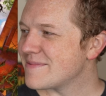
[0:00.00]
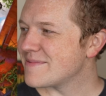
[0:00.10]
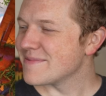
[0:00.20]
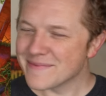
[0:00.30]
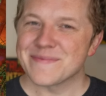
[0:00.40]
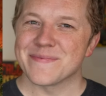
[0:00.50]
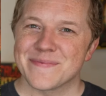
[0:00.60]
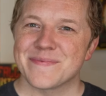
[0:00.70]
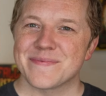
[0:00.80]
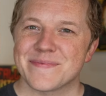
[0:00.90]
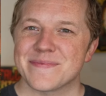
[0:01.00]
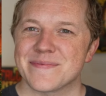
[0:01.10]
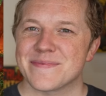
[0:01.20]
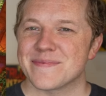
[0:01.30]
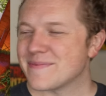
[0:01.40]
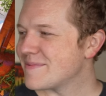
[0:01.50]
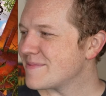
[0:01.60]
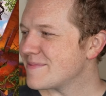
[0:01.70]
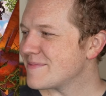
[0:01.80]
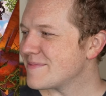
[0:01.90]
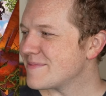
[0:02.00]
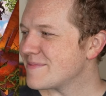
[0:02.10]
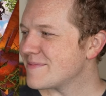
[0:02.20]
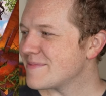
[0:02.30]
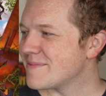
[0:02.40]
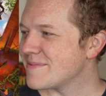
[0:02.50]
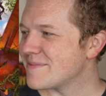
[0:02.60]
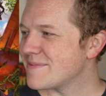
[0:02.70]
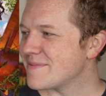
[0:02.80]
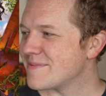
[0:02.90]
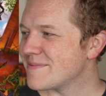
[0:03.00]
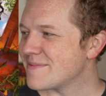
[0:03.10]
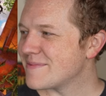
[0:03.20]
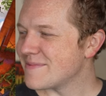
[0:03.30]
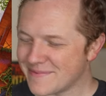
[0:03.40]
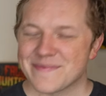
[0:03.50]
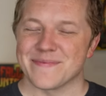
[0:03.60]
[no speech]